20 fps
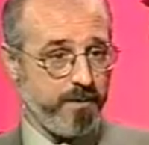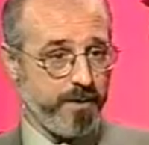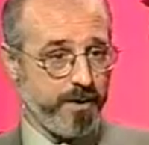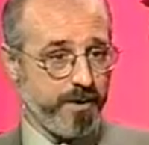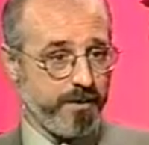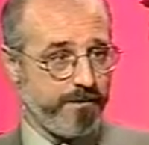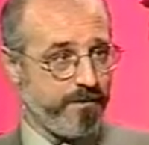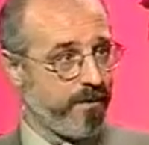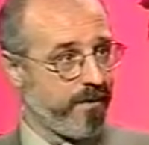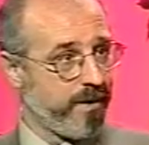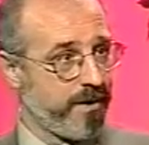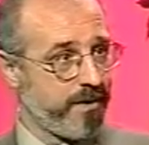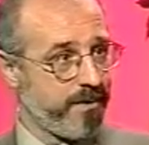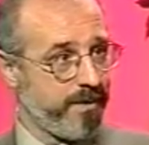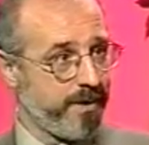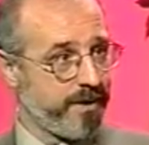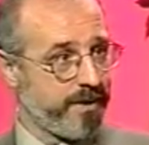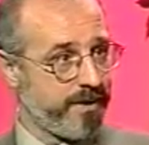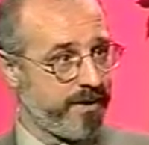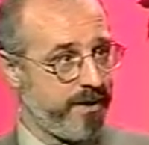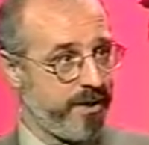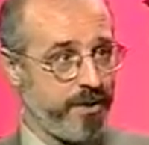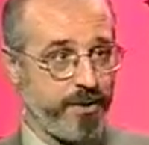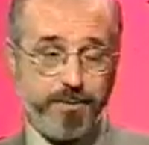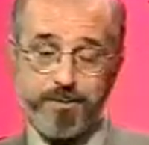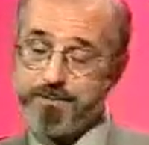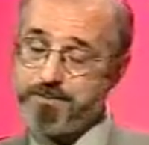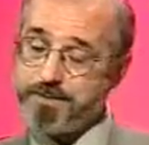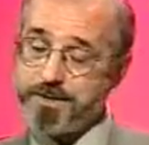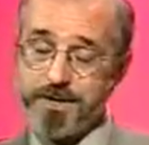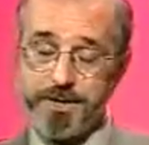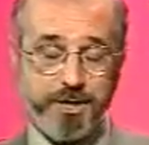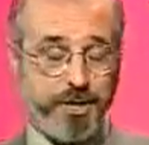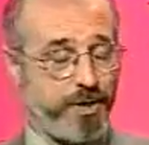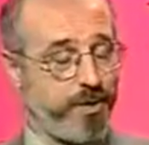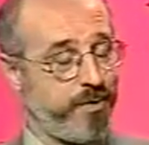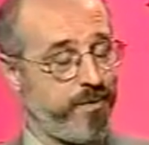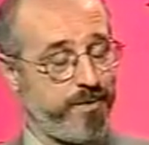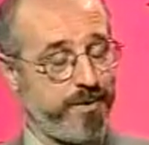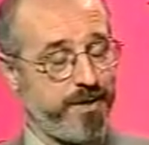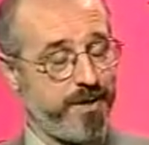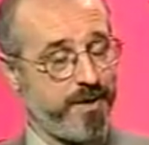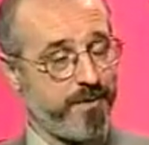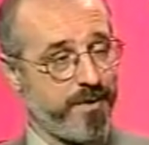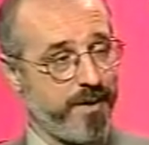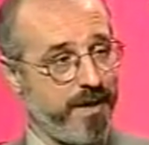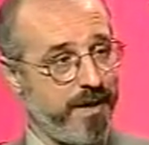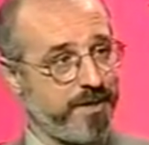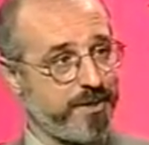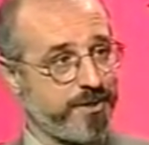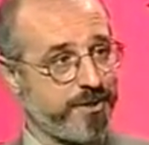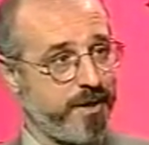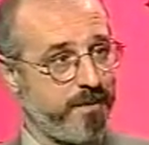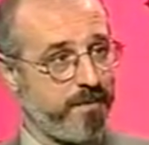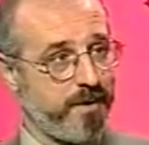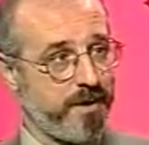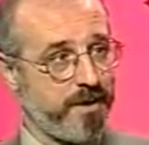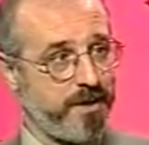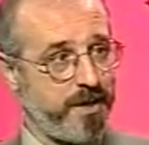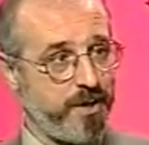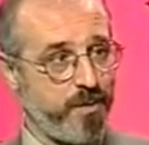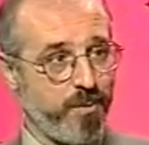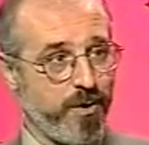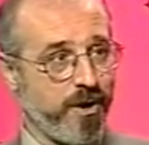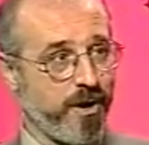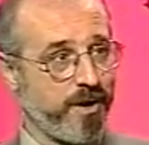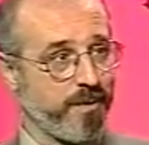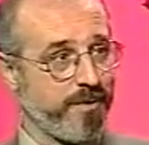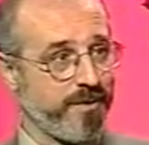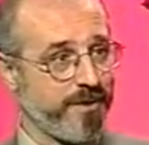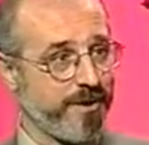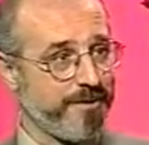look forward to a continued relationship and continue working with you.